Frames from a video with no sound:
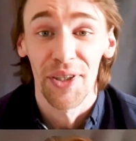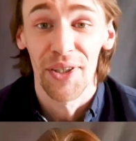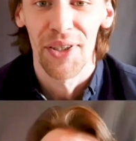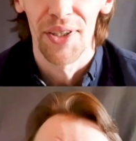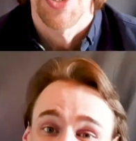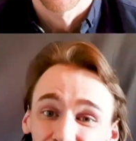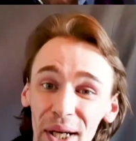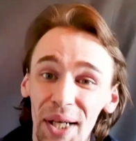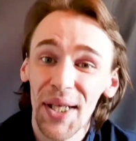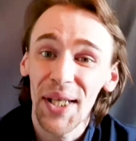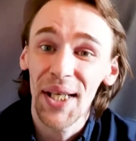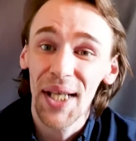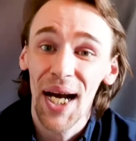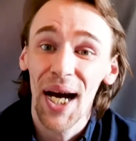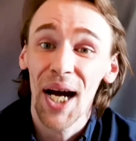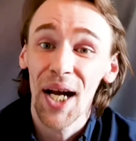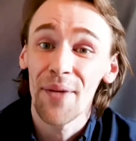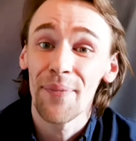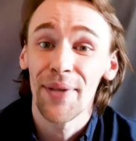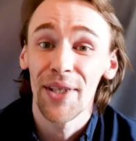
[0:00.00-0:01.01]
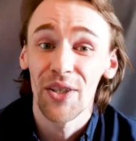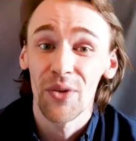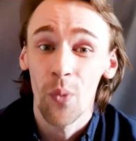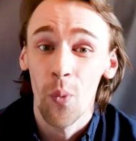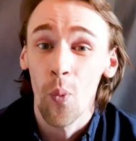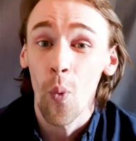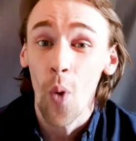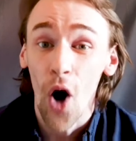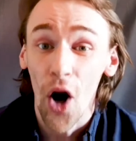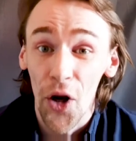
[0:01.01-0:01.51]
You really can be as
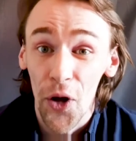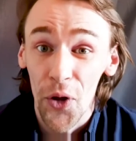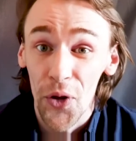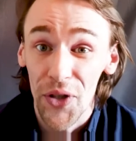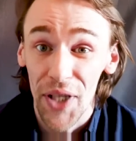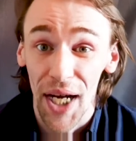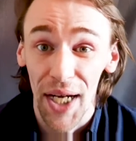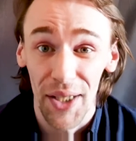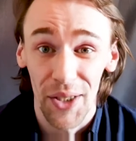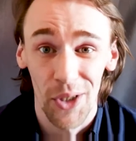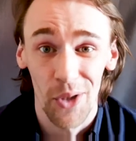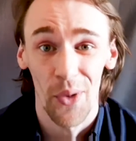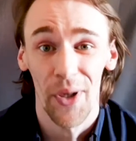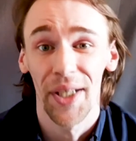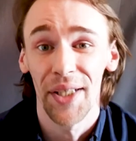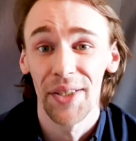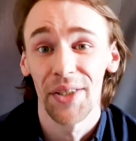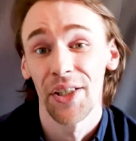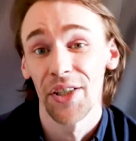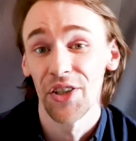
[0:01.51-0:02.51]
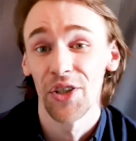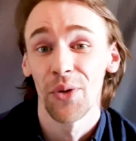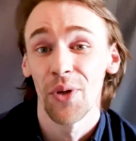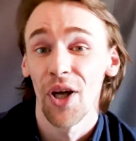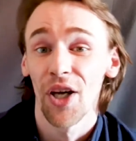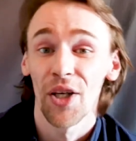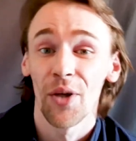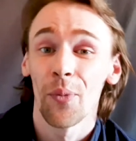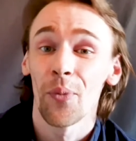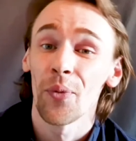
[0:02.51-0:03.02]
wild and crazy as you
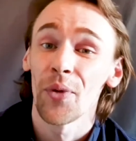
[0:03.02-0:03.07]
like